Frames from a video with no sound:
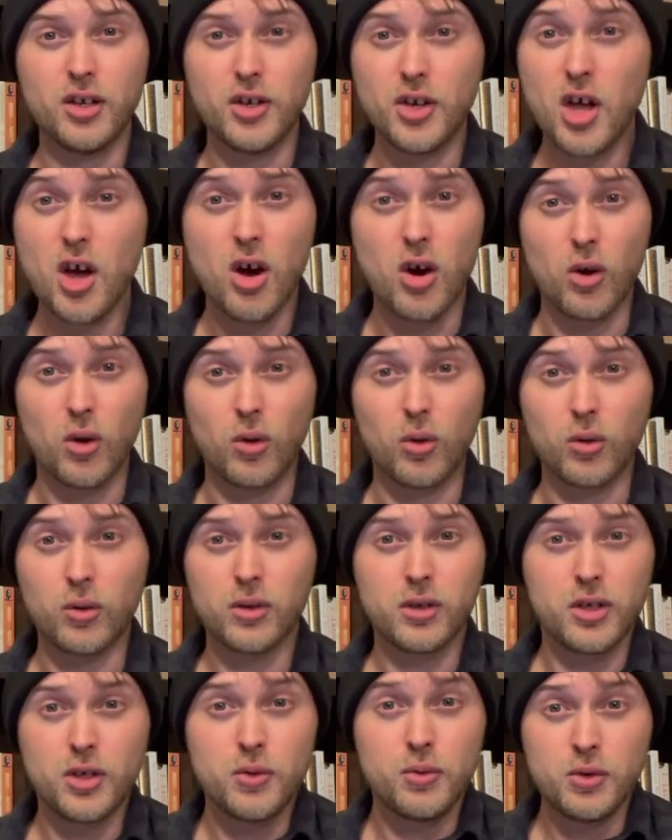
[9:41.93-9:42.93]
No,
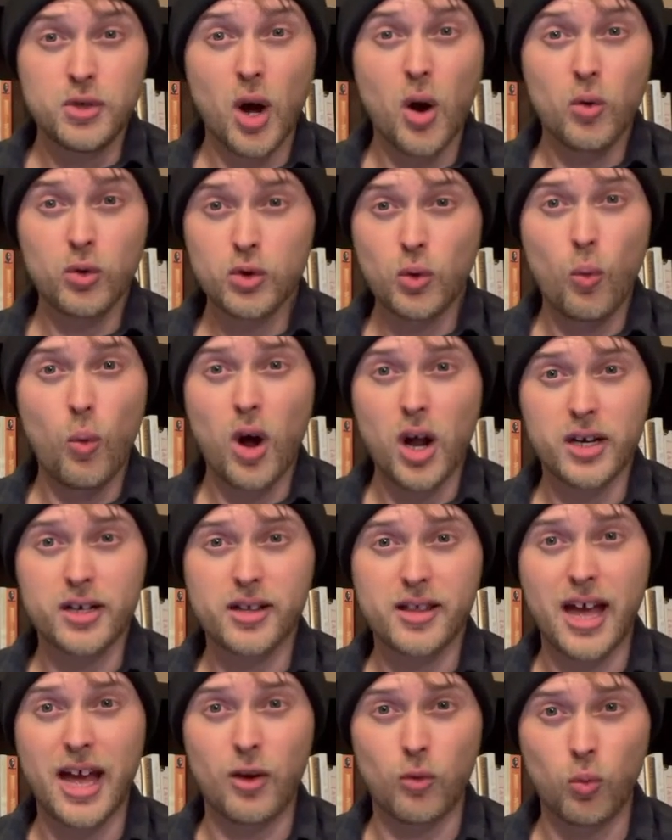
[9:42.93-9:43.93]
you don't
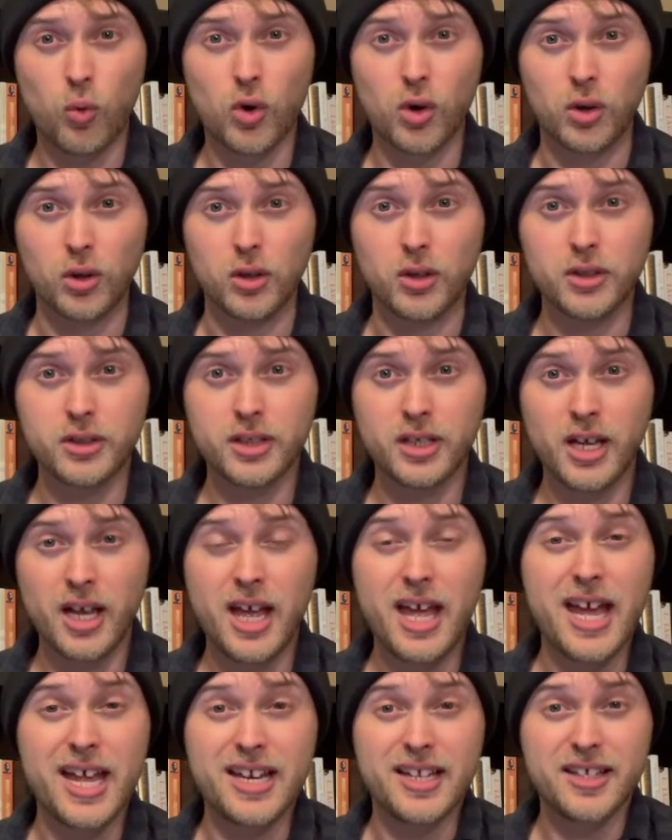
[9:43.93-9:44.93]
want that world.
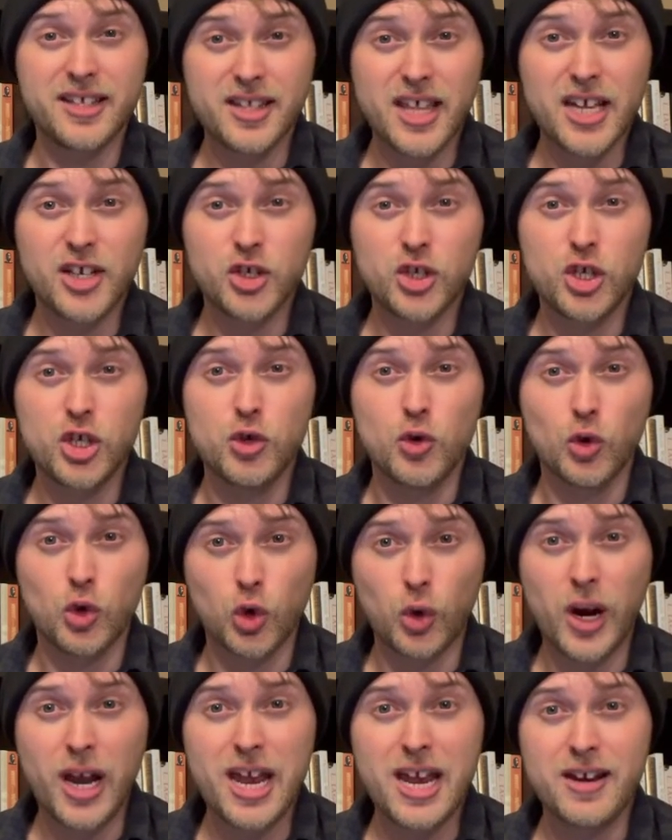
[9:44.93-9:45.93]
And it's thanks to
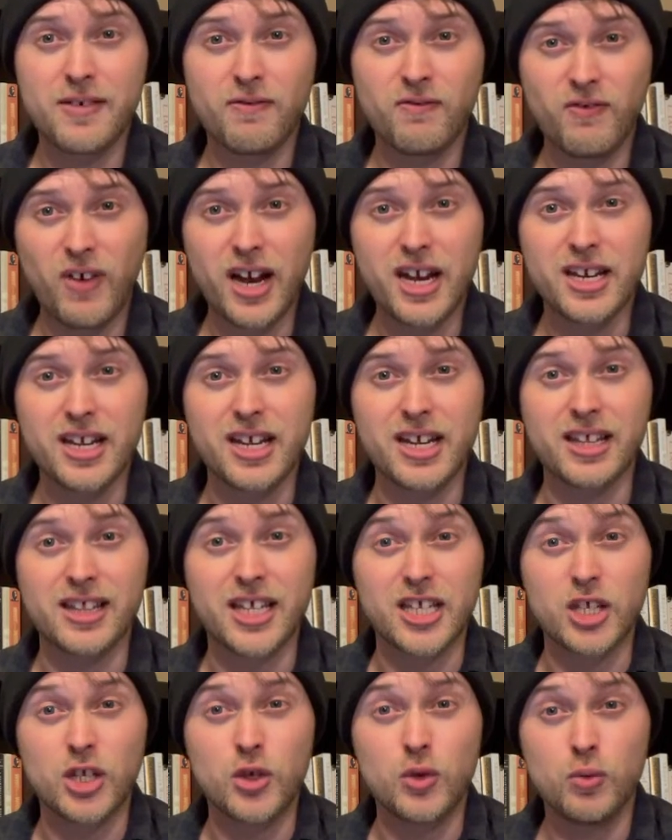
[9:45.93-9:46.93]
Ukraine fighting
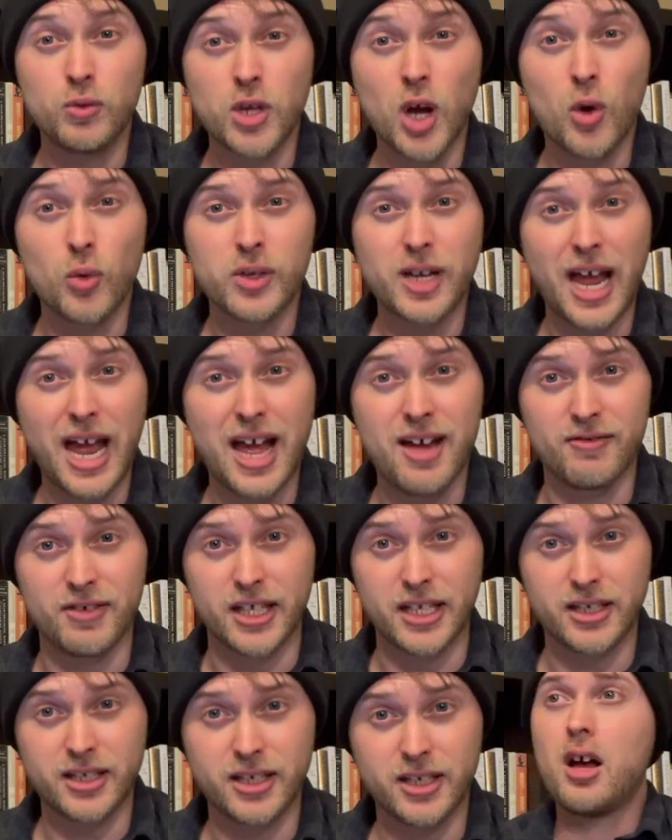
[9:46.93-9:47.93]
that you don't have
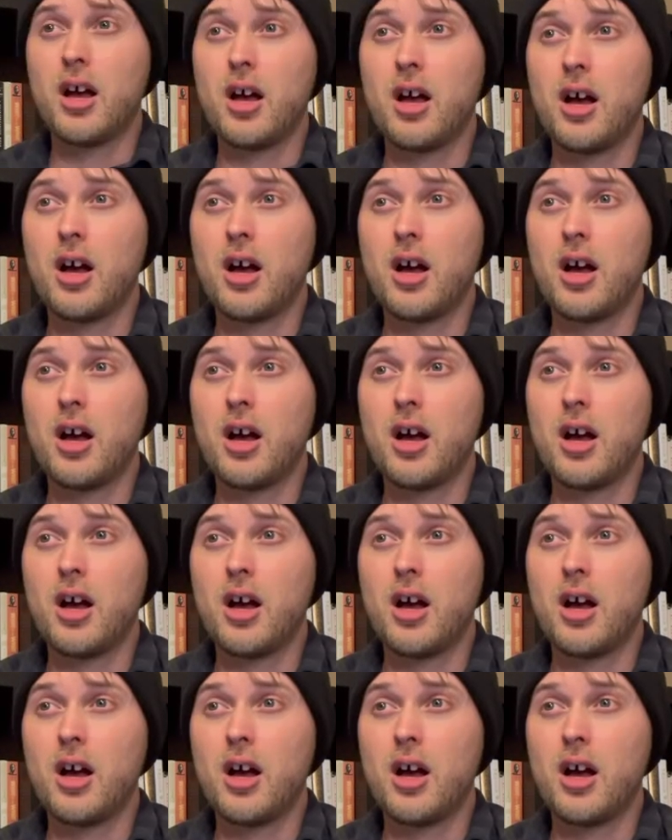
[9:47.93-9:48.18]
it.